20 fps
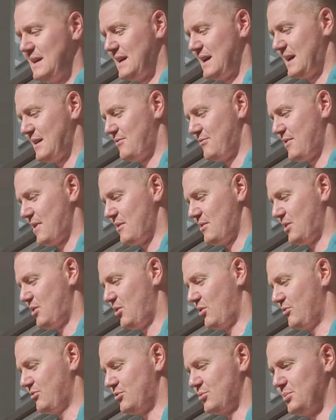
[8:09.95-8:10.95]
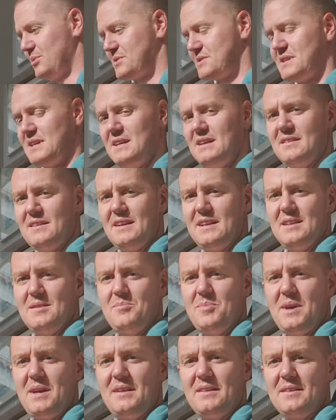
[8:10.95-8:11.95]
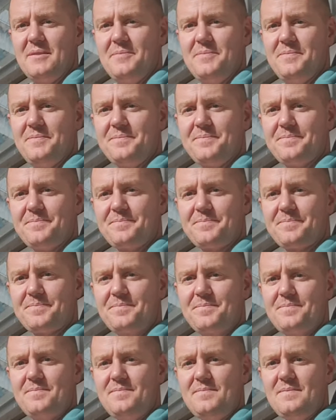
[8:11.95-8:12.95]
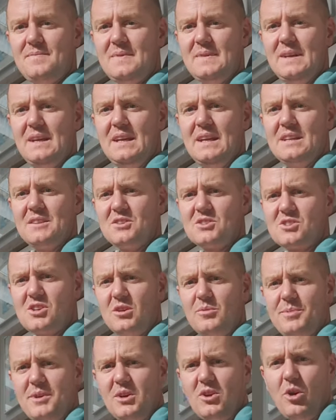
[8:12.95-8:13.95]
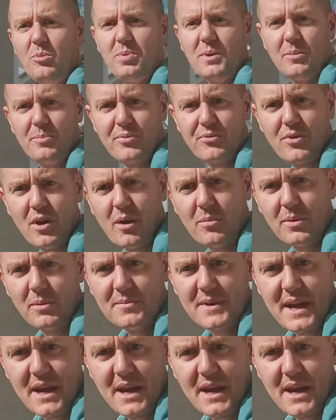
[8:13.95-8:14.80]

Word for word: a very comfortable seat in the Beat. There's going to be a couple of problem